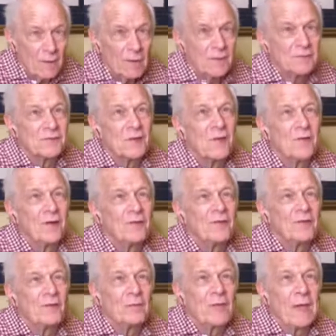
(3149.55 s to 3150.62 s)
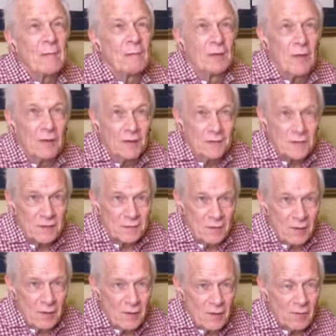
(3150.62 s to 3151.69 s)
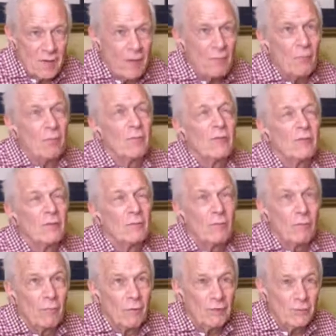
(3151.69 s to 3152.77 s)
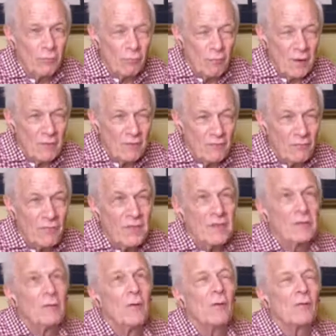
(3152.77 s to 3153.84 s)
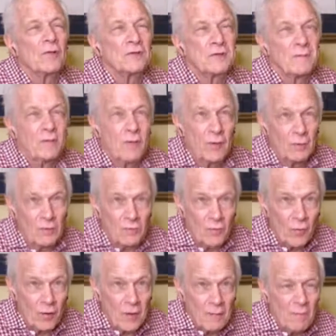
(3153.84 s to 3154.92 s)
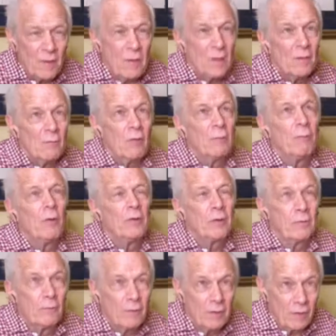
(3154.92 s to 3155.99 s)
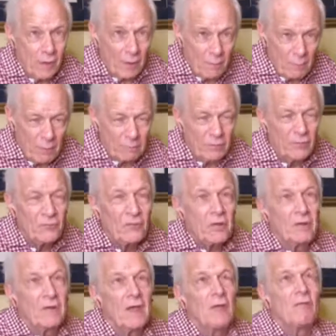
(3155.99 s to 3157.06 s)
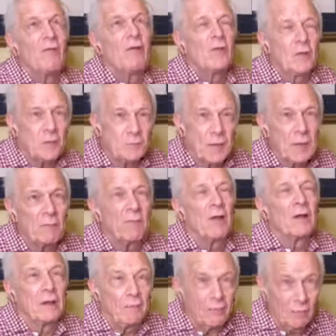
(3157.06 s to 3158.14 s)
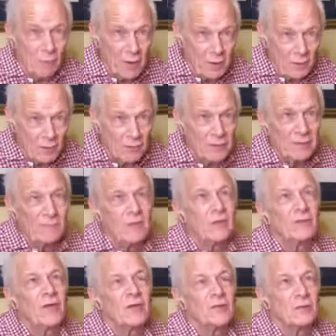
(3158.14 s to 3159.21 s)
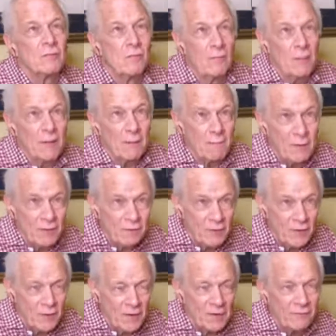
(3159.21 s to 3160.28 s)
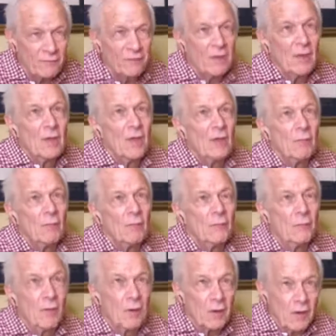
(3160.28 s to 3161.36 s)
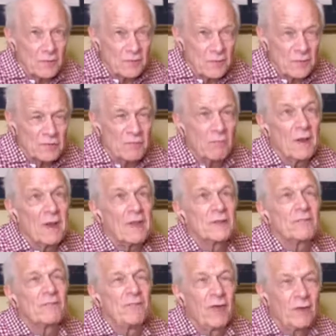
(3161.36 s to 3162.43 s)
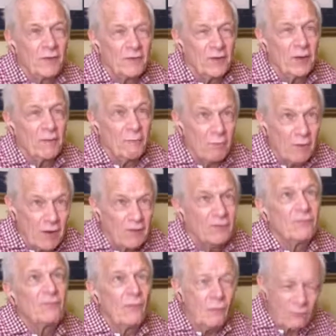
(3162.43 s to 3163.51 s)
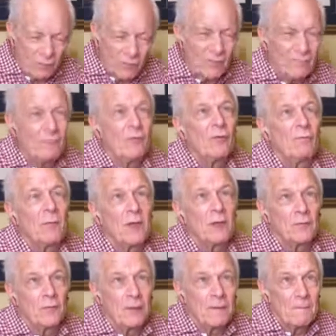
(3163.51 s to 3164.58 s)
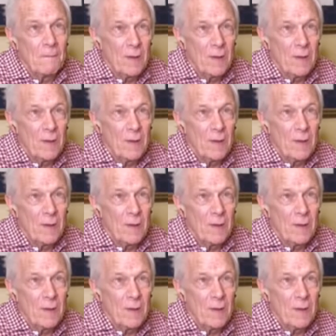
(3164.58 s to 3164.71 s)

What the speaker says: And so Interlude came along and said, okay, you rent the local civic auditorium. We'll put publicity in every newspaper, on every radio and TV station. We'll make a big deal out of it. We'll do a concert to raise funds and raise food for the food pantry.